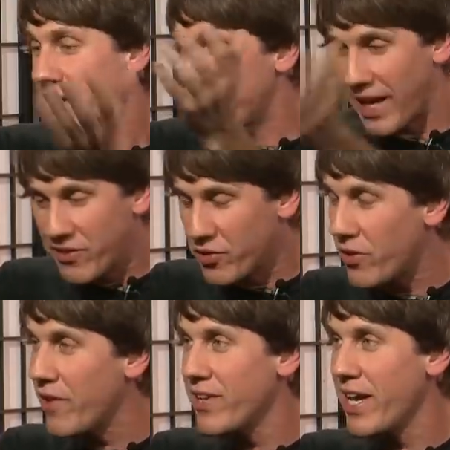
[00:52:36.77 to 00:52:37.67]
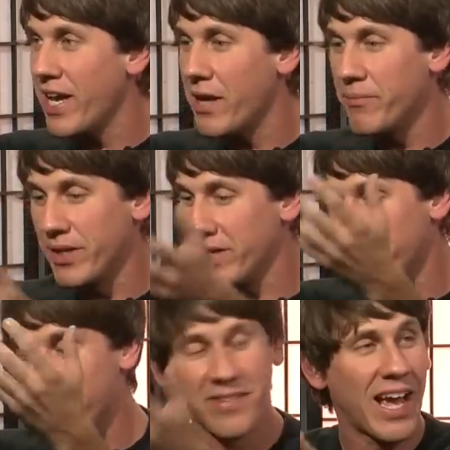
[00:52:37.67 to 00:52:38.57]
10 to 11 a.m. is
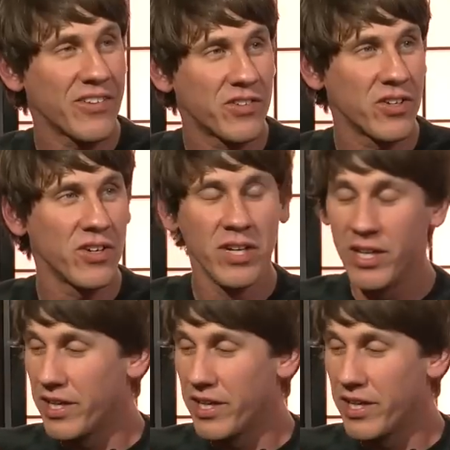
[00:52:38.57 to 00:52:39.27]
a disaster.